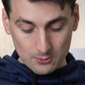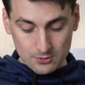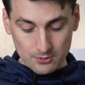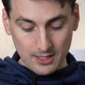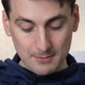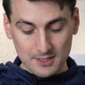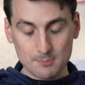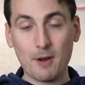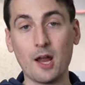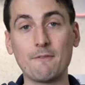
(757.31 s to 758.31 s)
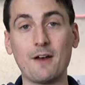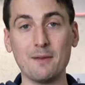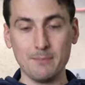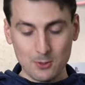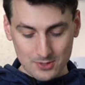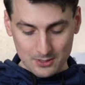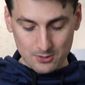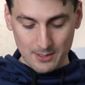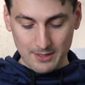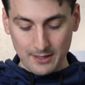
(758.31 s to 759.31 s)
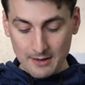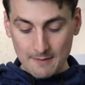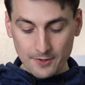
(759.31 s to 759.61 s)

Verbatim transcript: streaming, Spotify music streaming,